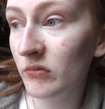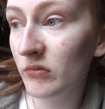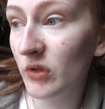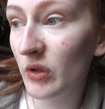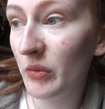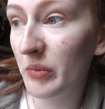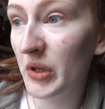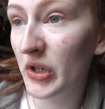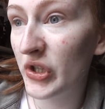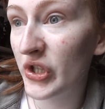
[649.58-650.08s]

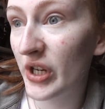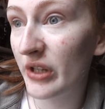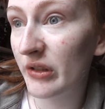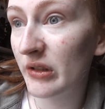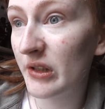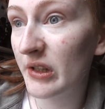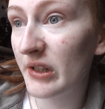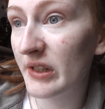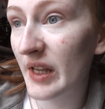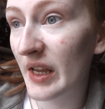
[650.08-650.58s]
Not much
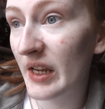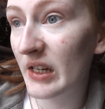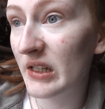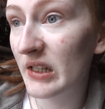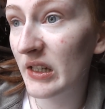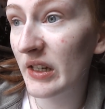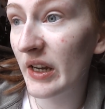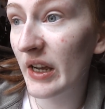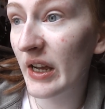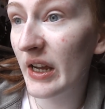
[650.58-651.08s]
else to say
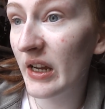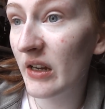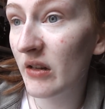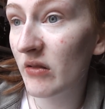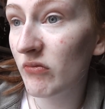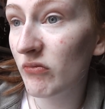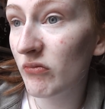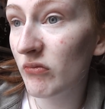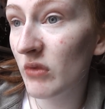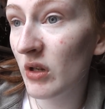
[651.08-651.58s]
today.
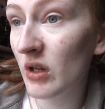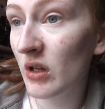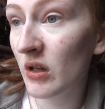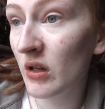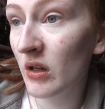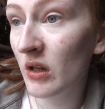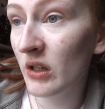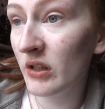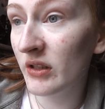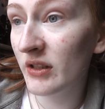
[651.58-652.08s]

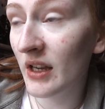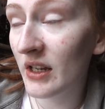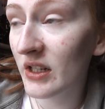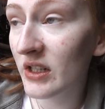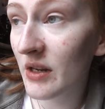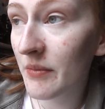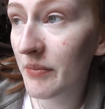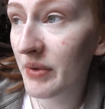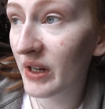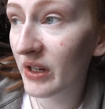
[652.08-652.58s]
It's
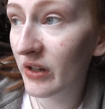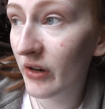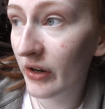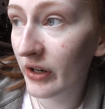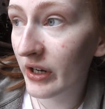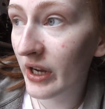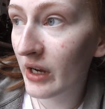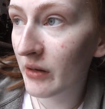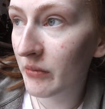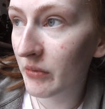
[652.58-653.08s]
actually been
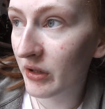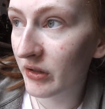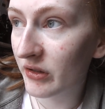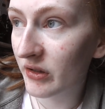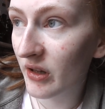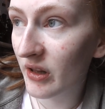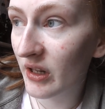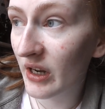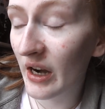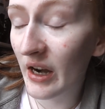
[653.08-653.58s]
okay
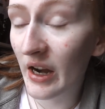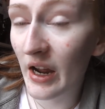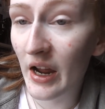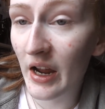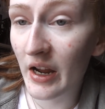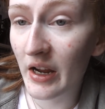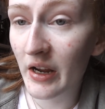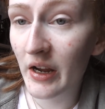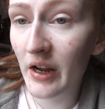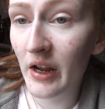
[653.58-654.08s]
most of the
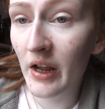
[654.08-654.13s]
day.